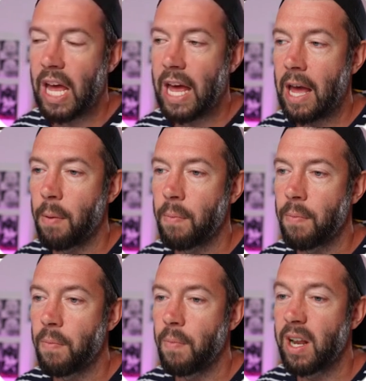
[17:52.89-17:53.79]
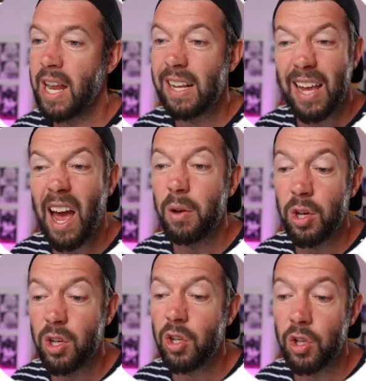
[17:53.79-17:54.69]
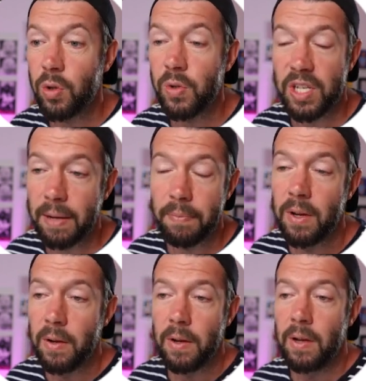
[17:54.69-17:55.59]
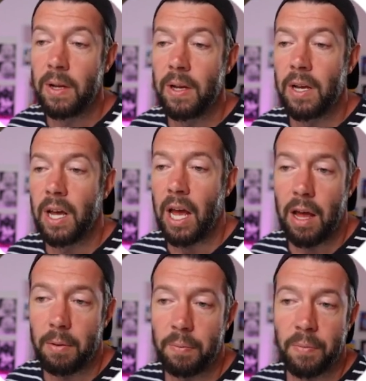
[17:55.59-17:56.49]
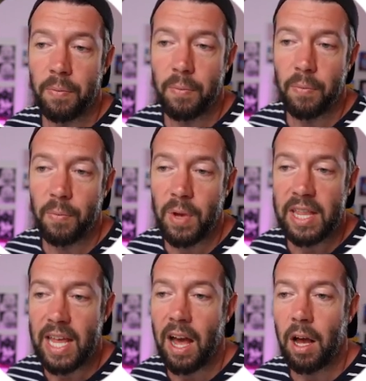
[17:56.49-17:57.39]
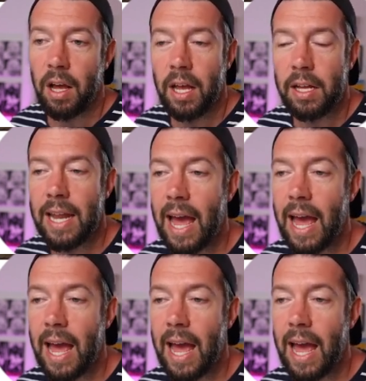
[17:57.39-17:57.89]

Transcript: and that's how you can use it in that.